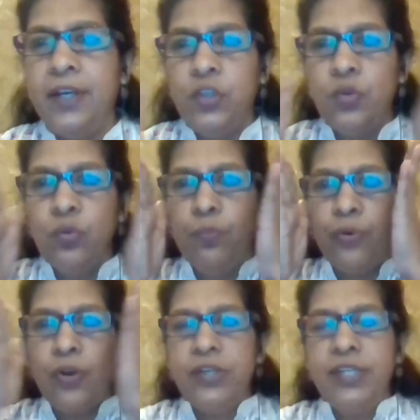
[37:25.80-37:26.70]

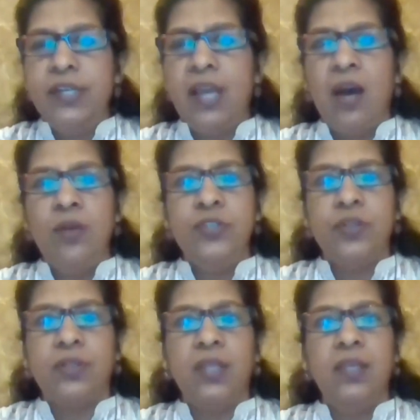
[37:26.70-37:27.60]
You broaden
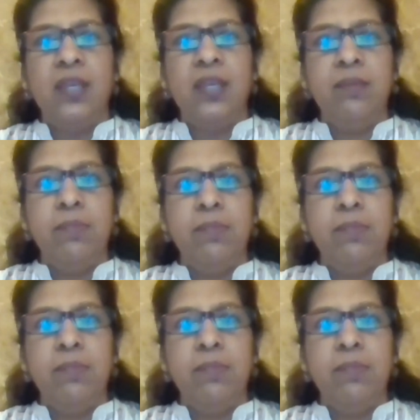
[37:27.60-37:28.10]
out your thinking